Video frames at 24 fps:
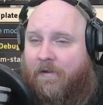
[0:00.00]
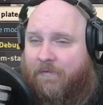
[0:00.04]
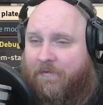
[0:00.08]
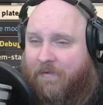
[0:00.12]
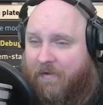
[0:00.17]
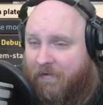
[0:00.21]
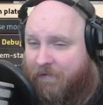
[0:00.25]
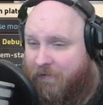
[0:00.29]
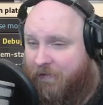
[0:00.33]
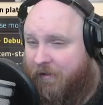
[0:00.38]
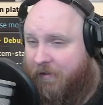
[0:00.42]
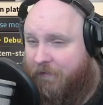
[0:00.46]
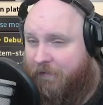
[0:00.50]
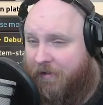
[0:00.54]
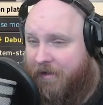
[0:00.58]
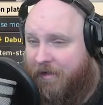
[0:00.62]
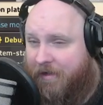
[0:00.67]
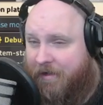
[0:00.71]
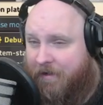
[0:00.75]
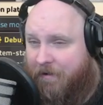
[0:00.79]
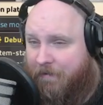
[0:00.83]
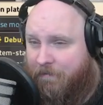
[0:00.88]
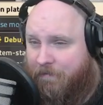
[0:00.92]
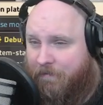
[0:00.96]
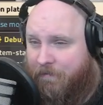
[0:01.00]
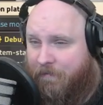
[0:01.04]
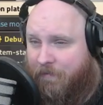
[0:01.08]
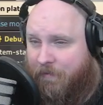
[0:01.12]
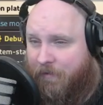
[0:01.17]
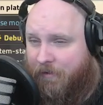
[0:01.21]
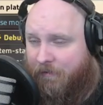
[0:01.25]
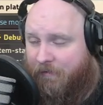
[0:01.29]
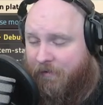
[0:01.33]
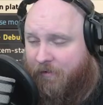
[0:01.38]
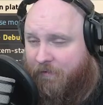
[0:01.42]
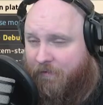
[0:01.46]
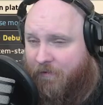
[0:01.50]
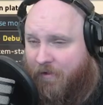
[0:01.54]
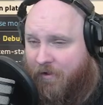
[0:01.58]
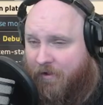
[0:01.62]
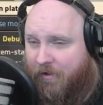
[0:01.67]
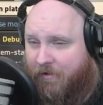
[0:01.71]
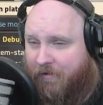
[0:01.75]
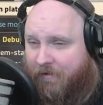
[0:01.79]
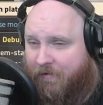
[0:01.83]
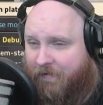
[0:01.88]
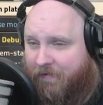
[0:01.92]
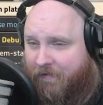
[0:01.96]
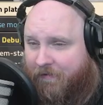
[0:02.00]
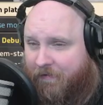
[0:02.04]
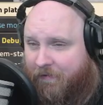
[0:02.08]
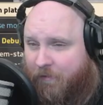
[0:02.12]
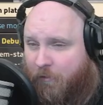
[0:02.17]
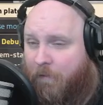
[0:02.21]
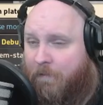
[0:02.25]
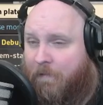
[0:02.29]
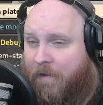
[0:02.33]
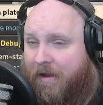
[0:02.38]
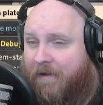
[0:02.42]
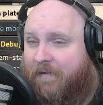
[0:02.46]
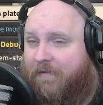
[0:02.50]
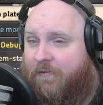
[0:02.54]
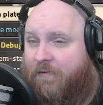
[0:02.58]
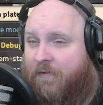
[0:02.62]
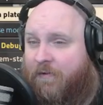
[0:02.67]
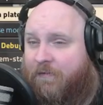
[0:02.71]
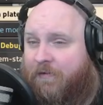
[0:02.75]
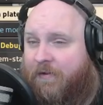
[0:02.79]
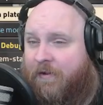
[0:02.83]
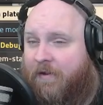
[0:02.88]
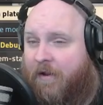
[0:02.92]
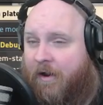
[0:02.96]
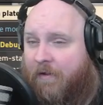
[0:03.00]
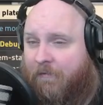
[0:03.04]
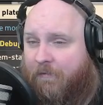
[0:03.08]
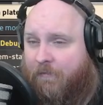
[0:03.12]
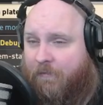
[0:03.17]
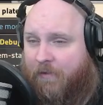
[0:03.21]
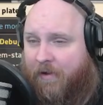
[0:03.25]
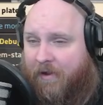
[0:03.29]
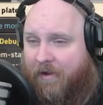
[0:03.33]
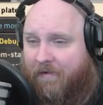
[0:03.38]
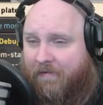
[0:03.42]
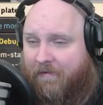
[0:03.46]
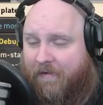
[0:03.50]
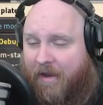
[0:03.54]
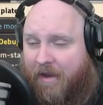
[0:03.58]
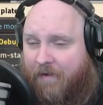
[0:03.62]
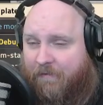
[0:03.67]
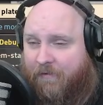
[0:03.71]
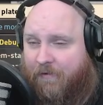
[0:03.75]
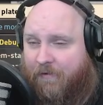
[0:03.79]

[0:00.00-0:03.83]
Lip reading: This thing over here requires or makes 15 iron plate every